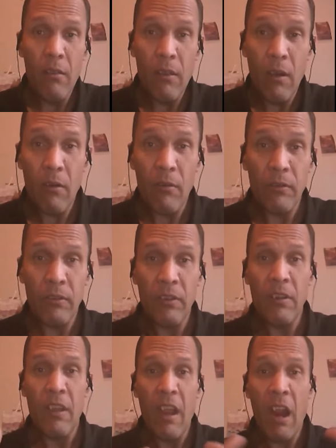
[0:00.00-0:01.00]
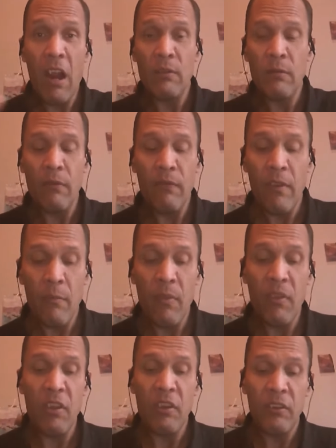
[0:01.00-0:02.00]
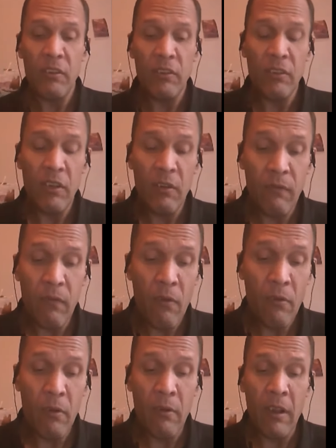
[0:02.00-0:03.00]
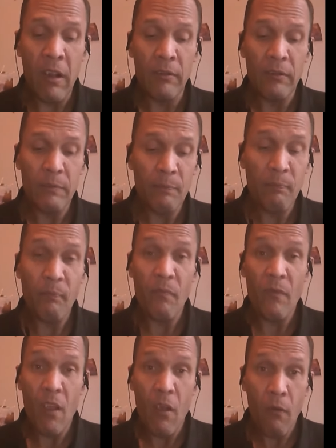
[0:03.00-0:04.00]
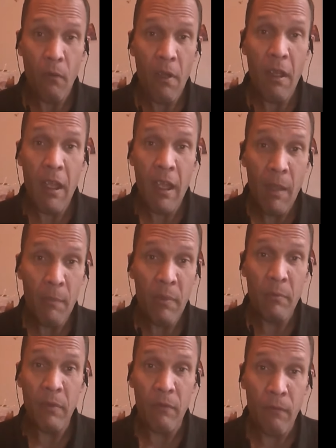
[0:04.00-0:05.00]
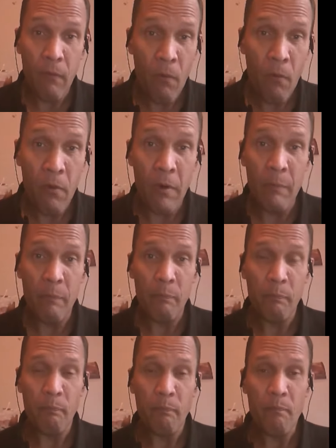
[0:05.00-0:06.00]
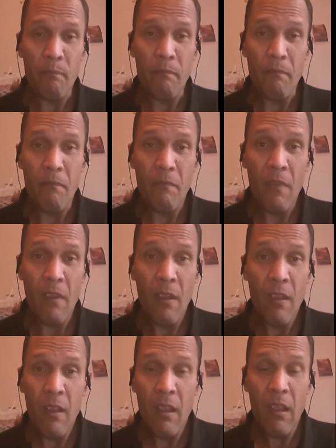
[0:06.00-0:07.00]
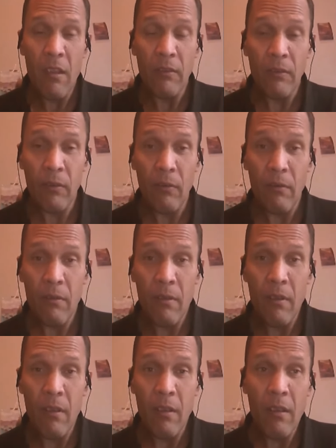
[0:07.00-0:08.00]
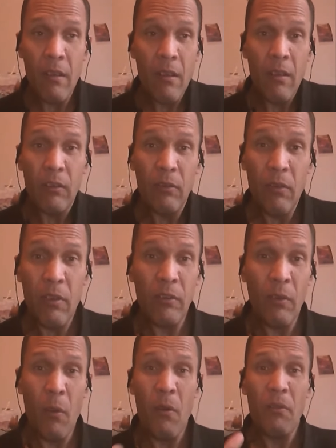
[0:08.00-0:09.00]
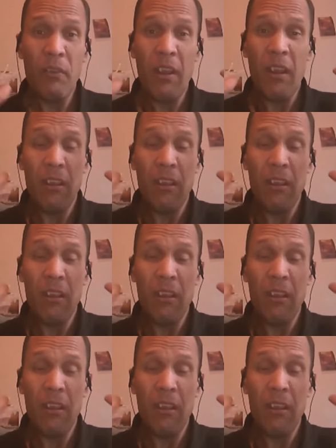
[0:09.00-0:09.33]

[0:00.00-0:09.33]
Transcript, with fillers: They don't see the actual film, but they see photographs of what happened before. And so, so this whole